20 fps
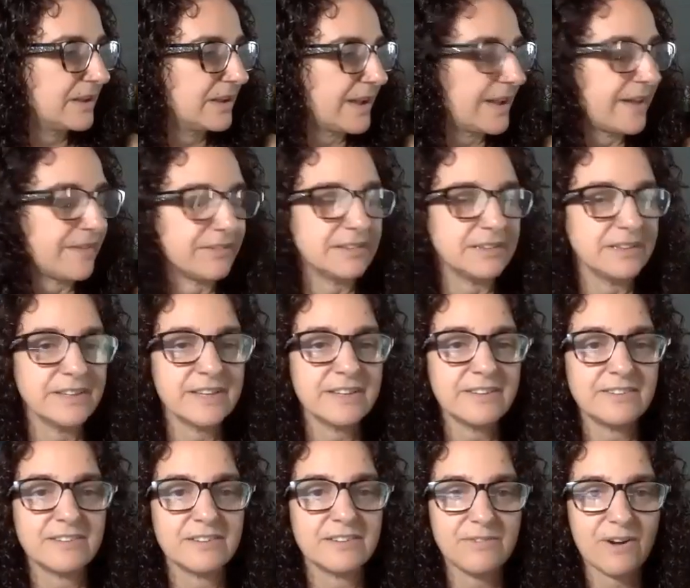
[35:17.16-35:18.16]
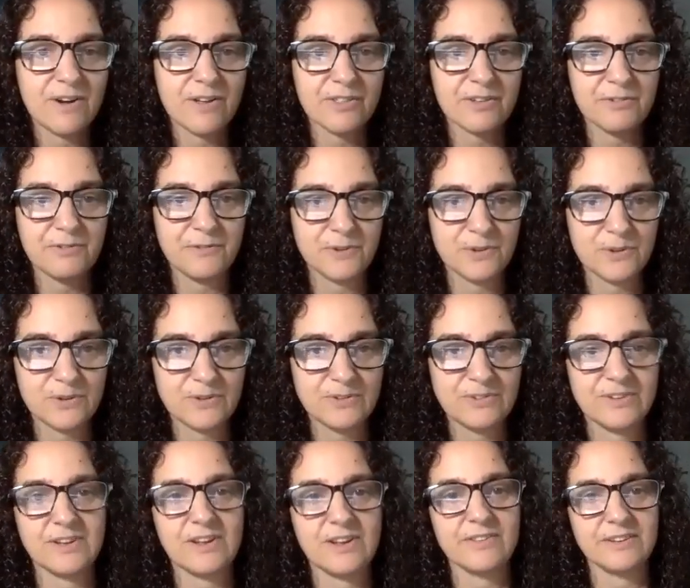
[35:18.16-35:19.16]
I have a list of all the
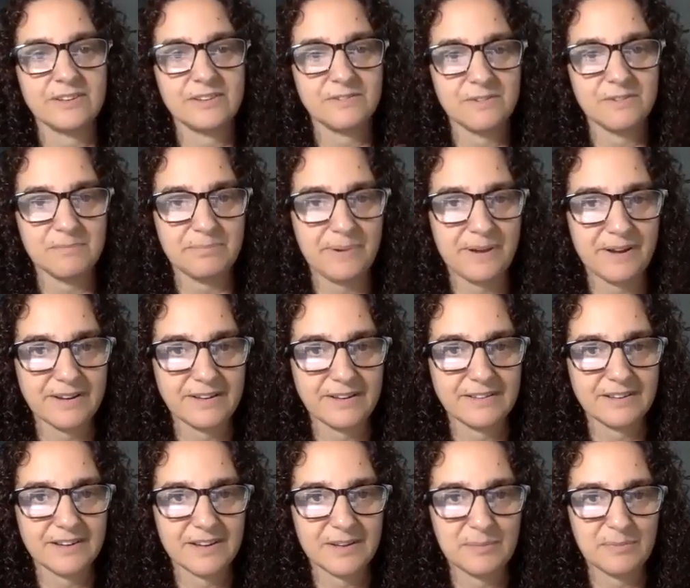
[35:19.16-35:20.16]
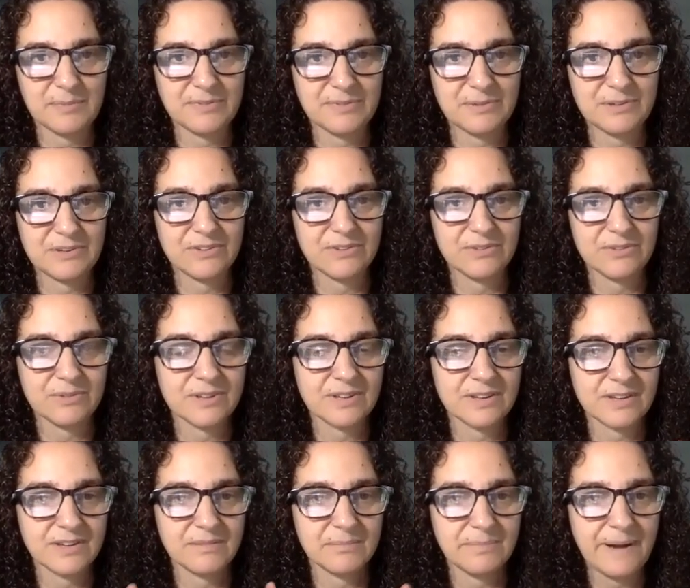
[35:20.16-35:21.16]
foods and all the different body types, which is
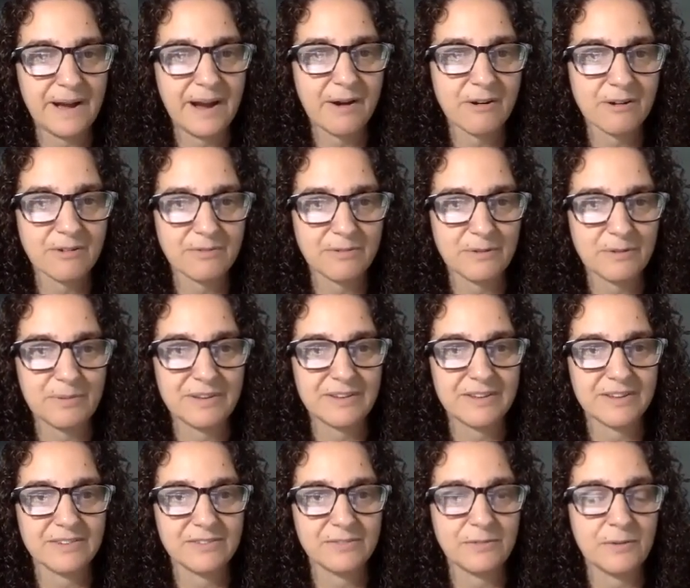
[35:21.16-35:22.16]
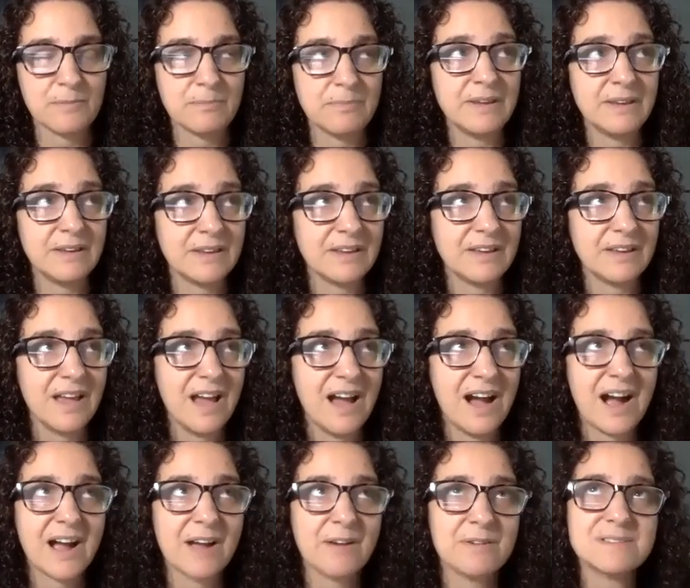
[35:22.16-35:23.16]
really powerful because for me,
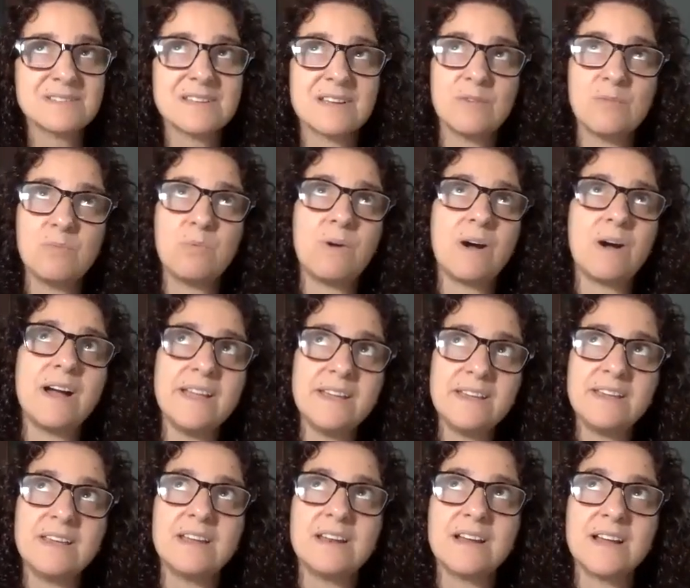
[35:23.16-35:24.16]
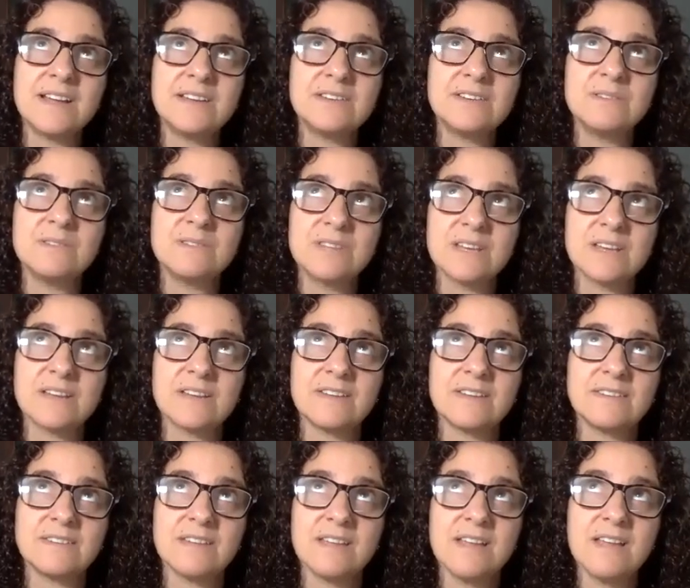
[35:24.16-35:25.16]
I was like, why can I do
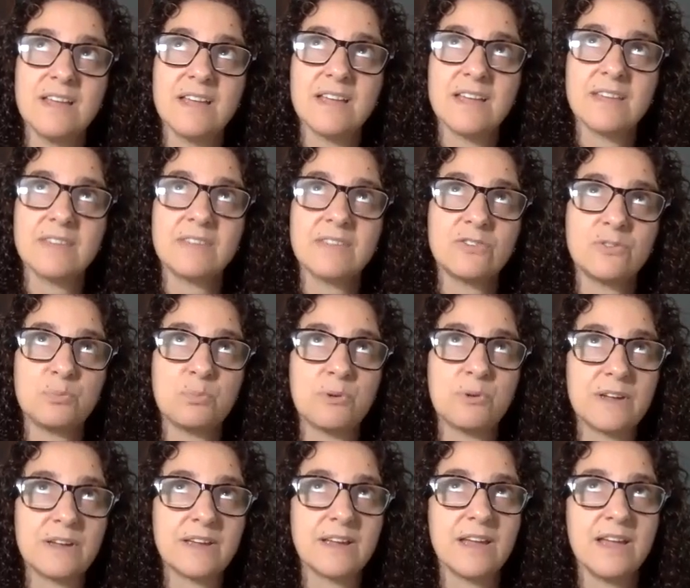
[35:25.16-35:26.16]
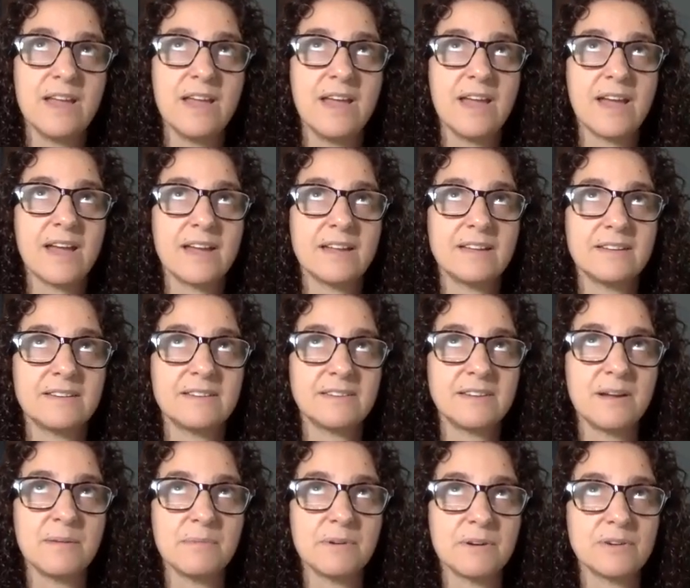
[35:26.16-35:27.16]
this in the spring and
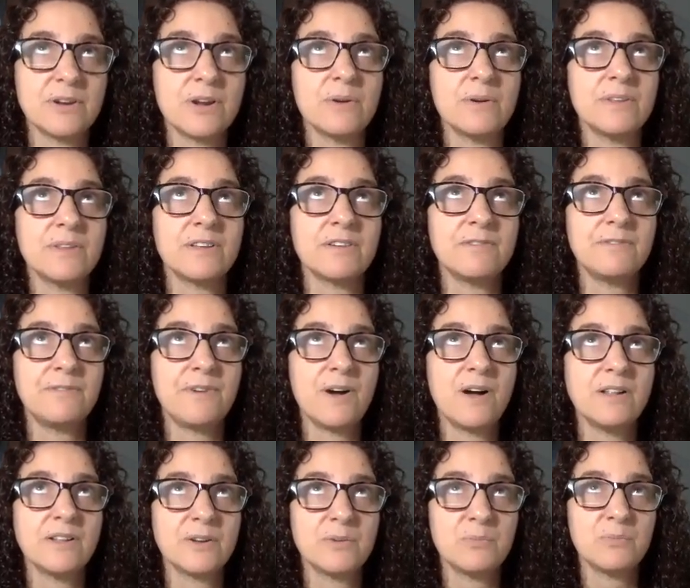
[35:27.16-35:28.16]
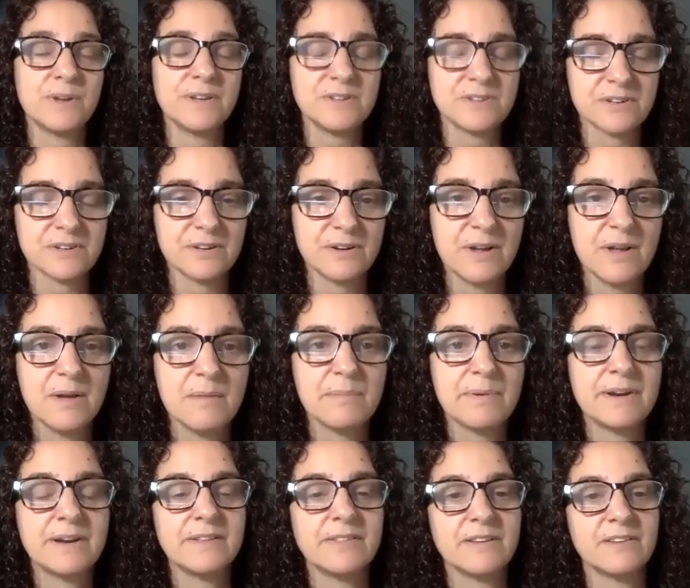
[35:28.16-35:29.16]
summer? No, in the fall and winter,
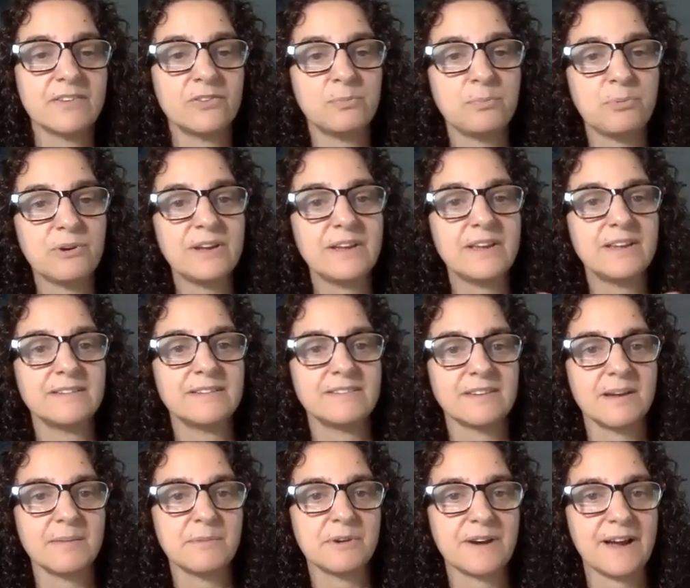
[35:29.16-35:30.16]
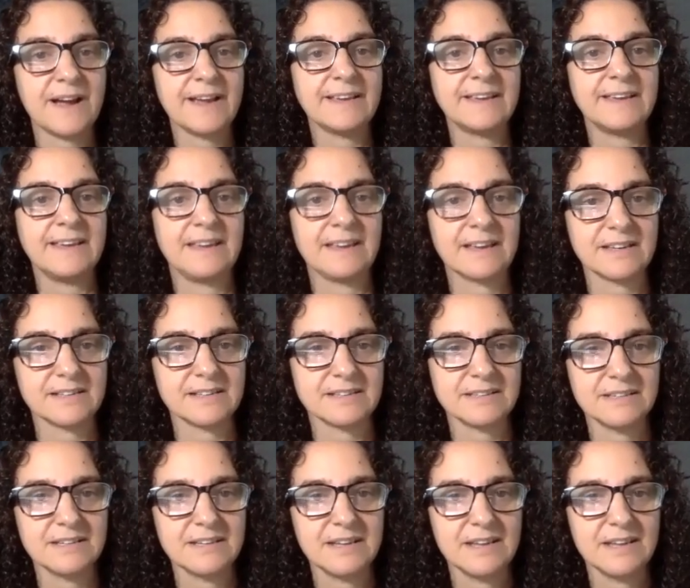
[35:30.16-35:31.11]
but in the spring and summer, I can't.